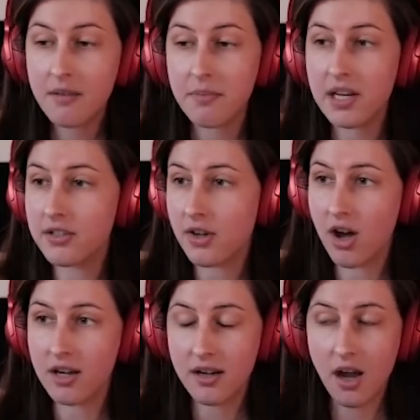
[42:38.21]
but it's
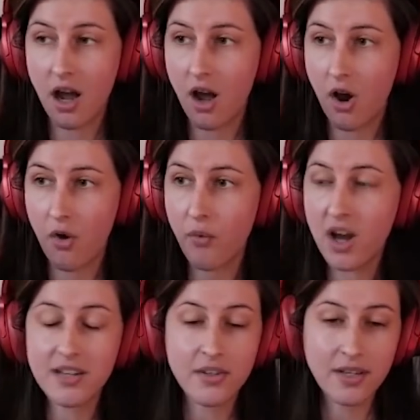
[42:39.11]
on uh,
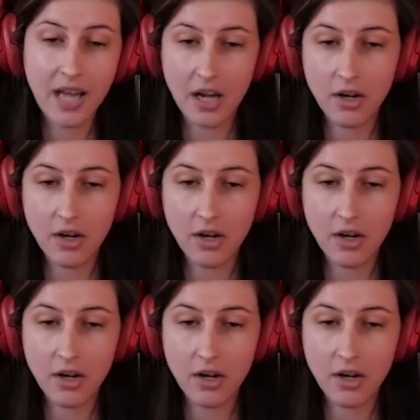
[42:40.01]
one is on Get